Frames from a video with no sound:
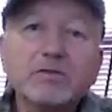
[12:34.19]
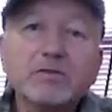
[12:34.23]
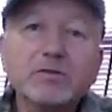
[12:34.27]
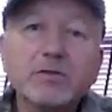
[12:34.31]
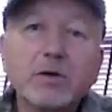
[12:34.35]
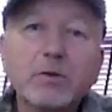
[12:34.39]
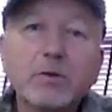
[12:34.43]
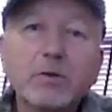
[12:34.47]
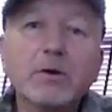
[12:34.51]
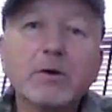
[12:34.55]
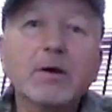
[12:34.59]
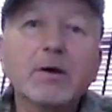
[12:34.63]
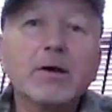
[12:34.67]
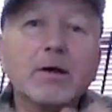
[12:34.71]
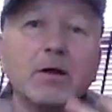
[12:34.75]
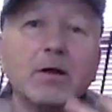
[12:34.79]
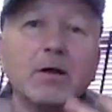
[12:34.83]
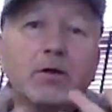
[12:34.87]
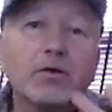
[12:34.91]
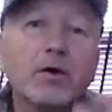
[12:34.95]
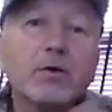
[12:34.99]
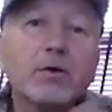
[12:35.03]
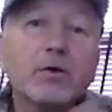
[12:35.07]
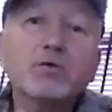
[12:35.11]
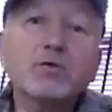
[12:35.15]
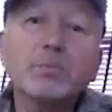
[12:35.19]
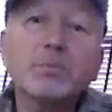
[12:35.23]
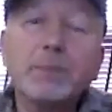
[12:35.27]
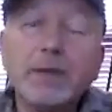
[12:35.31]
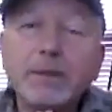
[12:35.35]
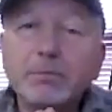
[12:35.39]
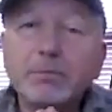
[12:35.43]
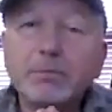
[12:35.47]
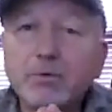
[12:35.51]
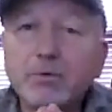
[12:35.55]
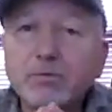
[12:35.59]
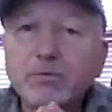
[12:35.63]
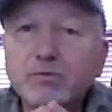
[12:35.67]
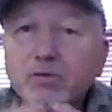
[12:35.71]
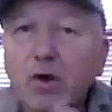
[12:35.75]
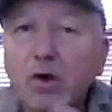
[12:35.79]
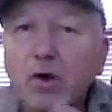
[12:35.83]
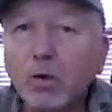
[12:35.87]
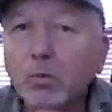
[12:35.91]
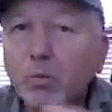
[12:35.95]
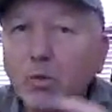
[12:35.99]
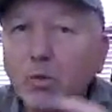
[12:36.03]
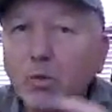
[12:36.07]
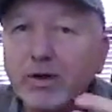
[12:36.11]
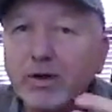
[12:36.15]
So those people who
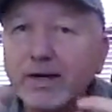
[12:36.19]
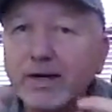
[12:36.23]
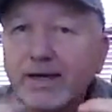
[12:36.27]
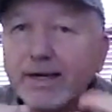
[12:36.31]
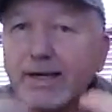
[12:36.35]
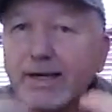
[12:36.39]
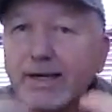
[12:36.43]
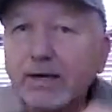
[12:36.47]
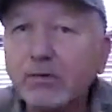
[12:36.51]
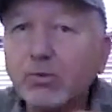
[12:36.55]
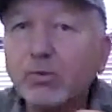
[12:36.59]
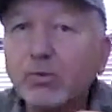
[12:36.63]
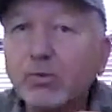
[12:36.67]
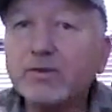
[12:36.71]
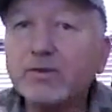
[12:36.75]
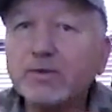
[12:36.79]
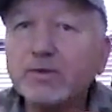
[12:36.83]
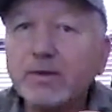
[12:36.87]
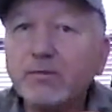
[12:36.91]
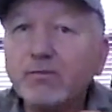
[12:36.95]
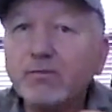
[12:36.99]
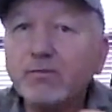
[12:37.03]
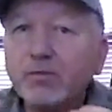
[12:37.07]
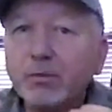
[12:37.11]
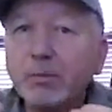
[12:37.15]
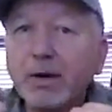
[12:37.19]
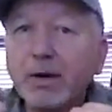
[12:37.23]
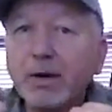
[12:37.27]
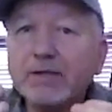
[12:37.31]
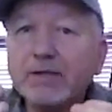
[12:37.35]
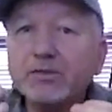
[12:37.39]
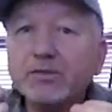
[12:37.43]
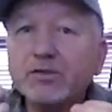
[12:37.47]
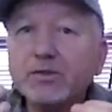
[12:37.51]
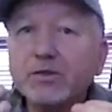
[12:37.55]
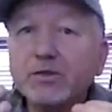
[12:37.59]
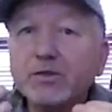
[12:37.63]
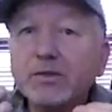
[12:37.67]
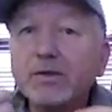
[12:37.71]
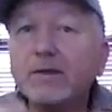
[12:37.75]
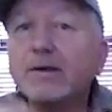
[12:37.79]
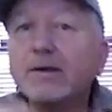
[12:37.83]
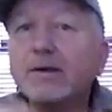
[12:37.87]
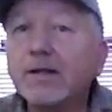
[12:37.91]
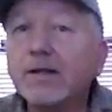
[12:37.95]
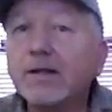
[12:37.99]
don't want to hear all this information,